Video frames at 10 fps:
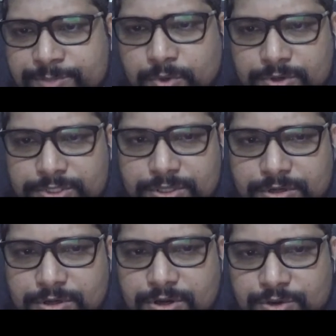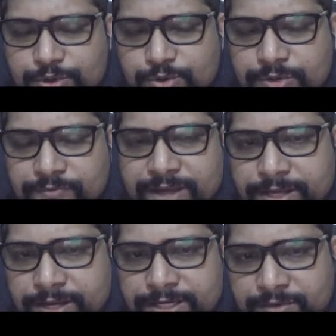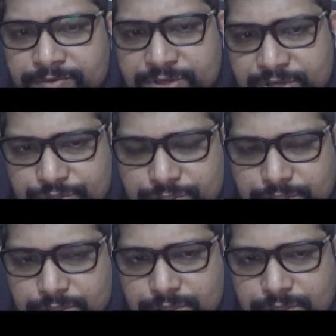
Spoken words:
spots to show the vitality of the region.